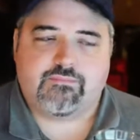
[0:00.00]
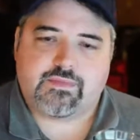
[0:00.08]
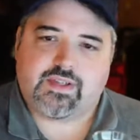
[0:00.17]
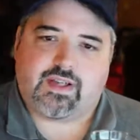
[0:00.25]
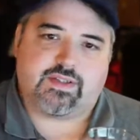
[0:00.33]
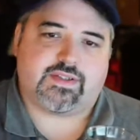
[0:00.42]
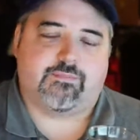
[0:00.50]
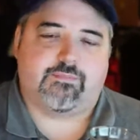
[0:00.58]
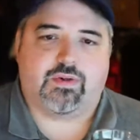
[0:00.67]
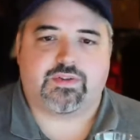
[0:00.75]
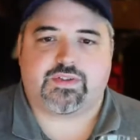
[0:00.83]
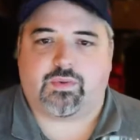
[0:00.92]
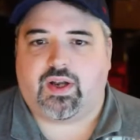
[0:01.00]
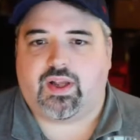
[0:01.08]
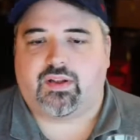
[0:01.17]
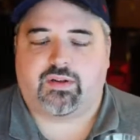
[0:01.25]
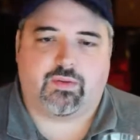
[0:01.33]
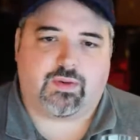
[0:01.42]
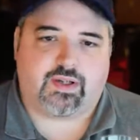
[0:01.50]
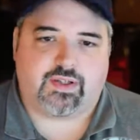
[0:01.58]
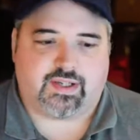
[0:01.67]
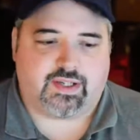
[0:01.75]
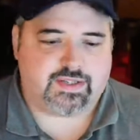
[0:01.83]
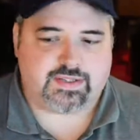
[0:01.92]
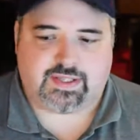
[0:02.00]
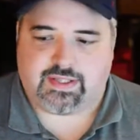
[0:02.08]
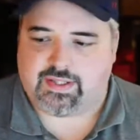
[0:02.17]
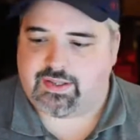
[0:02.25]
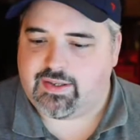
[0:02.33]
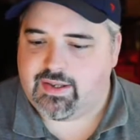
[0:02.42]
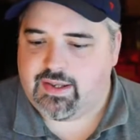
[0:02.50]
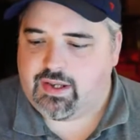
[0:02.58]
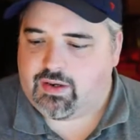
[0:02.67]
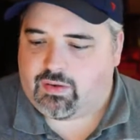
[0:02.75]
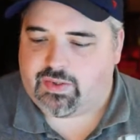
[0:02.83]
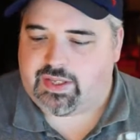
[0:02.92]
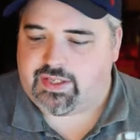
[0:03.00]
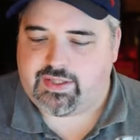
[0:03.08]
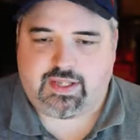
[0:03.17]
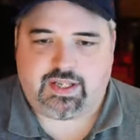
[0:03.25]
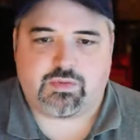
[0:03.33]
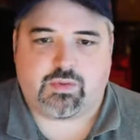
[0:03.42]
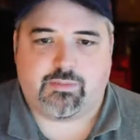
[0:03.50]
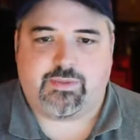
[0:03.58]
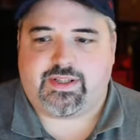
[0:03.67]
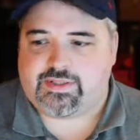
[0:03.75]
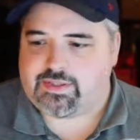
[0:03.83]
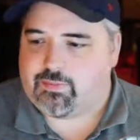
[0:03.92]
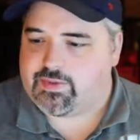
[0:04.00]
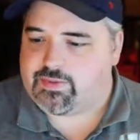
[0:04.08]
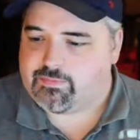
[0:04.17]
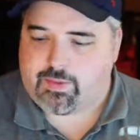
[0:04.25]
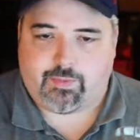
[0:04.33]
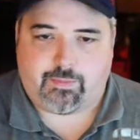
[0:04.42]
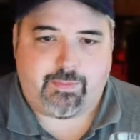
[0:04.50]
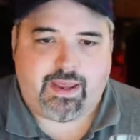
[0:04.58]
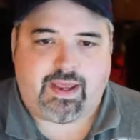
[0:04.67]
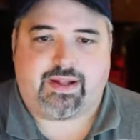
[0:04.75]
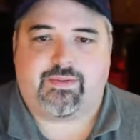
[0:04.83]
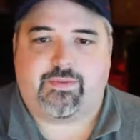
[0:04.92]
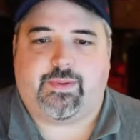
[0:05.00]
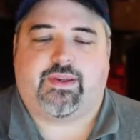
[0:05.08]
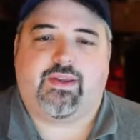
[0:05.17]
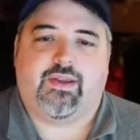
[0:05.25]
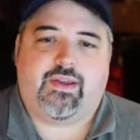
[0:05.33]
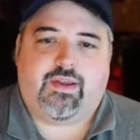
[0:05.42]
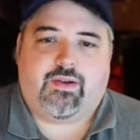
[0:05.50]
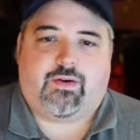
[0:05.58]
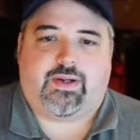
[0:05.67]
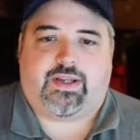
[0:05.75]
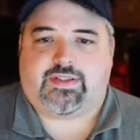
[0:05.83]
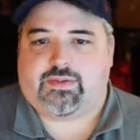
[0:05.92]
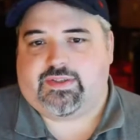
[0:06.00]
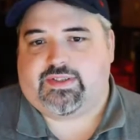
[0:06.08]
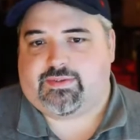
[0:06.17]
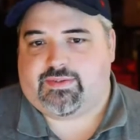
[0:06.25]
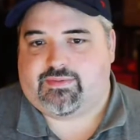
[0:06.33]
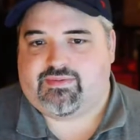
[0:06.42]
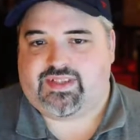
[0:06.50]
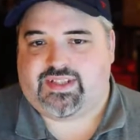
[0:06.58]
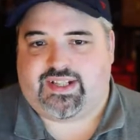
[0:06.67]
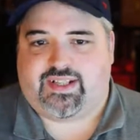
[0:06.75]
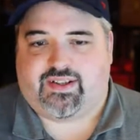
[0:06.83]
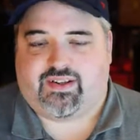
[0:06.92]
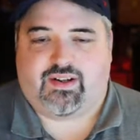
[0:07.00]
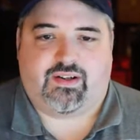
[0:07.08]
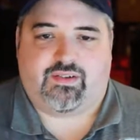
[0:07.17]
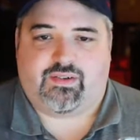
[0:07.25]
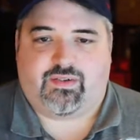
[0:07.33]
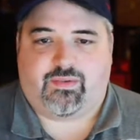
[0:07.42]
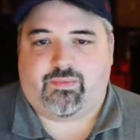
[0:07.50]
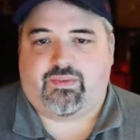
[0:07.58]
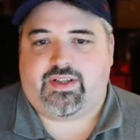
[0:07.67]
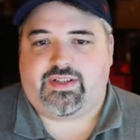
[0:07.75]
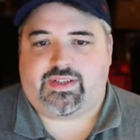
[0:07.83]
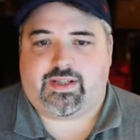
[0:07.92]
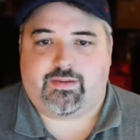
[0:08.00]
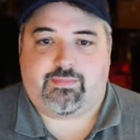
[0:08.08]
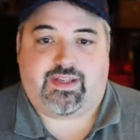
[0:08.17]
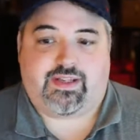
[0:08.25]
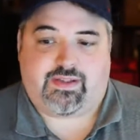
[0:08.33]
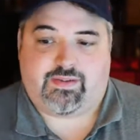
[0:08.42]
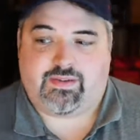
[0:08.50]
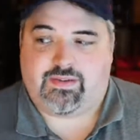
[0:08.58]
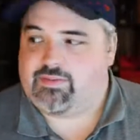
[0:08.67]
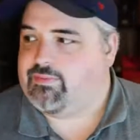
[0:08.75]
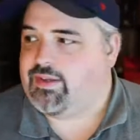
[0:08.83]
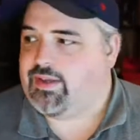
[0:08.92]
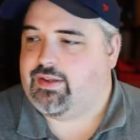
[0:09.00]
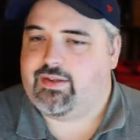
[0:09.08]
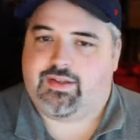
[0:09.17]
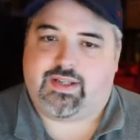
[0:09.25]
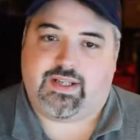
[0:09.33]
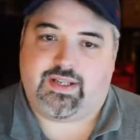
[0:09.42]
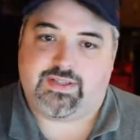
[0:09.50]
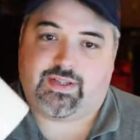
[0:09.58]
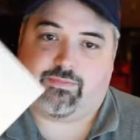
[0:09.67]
saw some posts a while ago online saying that oh they didn't age well because they went they went bad. I'm like, okay, so it's sitting there. I don't know, is it going to be any good? Hence